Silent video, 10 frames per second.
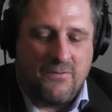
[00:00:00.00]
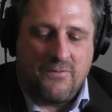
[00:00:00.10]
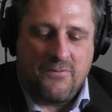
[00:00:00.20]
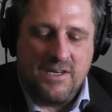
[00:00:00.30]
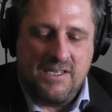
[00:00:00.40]

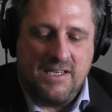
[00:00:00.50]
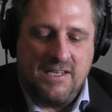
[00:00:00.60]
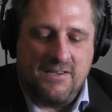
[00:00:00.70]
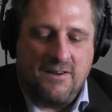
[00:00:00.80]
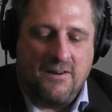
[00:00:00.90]
Free
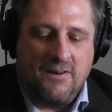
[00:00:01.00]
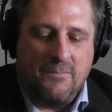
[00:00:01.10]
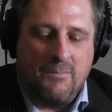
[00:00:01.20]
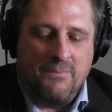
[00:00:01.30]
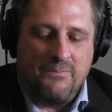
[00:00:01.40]
cities
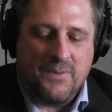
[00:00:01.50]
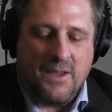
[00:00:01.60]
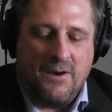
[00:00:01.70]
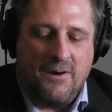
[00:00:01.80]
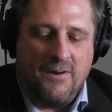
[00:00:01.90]
are
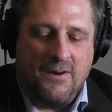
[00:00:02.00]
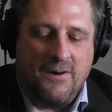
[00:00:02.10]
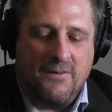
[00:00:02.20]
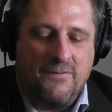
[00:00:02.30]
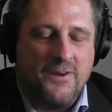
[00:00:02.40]

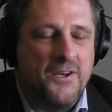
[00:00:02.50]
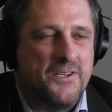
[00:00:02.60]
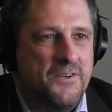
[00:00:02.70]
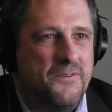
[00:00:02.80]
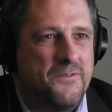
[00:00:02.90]
a
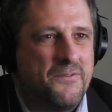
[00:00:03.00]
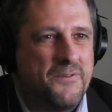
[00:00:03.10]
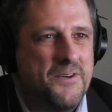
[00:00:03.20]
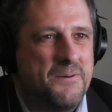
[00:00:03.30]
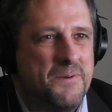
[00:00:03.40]
version of
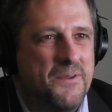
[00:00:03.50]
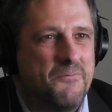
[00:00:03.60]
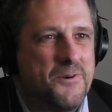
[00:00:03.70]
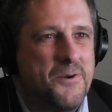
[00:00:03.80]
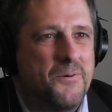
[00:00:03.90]
freedom in
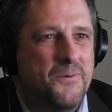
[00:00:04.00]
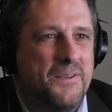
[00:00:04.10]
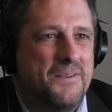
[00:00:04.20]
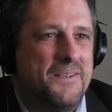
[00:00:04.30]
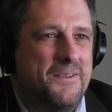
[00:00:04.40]
the
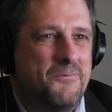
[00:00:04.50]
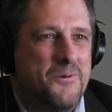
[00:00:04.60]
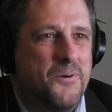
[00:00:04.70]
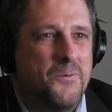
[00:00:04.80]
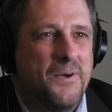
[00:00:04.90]

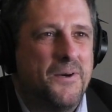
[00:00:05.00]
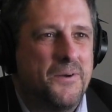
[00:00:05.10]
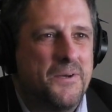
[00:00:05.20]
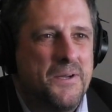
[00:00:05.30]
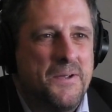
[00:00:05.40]
real
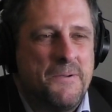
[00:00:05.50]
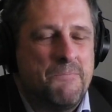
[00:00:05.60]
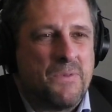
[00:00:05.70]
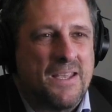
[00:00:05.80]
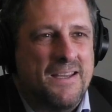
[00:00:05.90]
world.
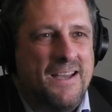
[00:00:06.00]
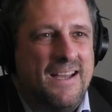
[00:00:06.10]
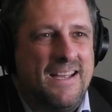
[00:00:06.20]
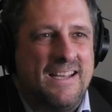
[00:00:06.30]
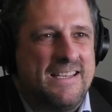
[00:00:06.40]

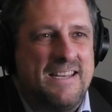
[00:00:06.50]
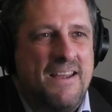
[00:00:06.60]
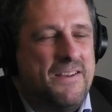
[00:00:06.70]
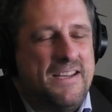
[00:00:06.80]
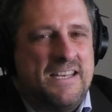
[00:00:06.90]
It's
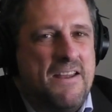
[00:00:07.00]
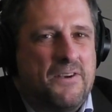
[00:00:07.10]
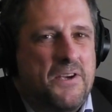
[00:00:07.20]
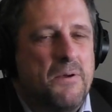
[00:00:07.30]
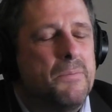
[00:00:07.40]

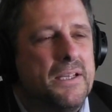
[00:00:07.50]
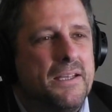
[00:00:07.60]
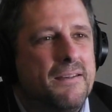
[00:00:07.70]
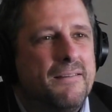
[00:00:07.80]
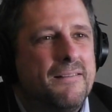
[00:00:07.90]
never going to
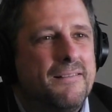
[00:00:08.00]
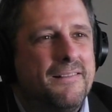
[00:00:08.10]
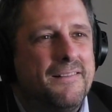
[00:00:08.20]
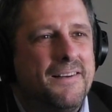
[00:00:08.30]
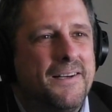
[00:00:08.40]
be.
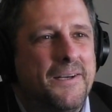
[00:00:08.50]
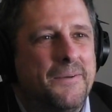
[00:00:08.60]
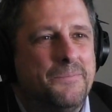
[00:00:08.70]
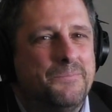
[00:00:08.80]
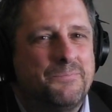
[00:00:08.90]

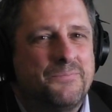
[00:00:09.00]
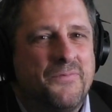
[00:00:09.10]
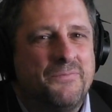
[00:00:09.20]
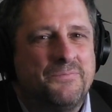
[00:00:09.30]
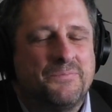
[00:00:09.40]

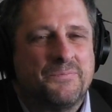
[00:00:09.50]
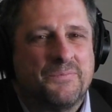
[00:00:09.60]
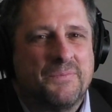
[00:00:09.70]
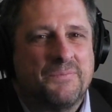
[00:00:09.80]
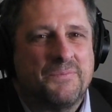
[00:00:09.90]

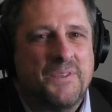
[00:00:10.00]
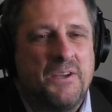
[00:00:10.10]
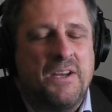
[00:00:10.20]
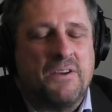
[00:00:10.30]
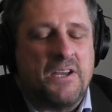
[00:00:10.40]

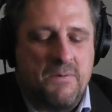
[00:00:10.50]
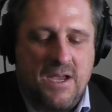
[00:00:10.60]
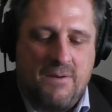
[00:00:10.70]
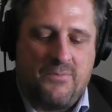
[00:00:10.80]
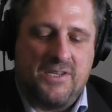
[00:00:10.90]
You're never going to
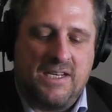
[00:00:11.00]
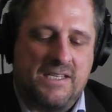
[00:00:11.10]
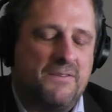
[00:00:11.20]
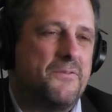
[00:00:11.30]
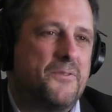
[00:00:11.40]
be able to
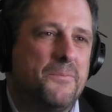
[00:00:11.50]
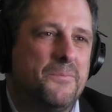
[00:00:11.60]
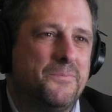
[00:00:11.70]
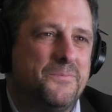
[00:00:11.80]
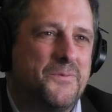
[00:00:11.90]
protect it
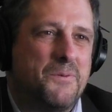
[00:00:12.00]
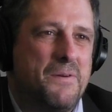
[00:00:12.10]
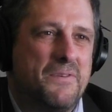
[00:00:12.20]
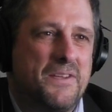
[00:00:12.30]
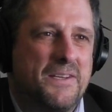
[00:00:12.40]
from
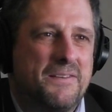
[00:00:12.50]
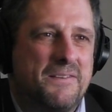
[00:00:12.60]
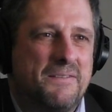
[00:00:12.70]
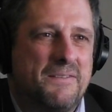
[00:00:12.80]
everything.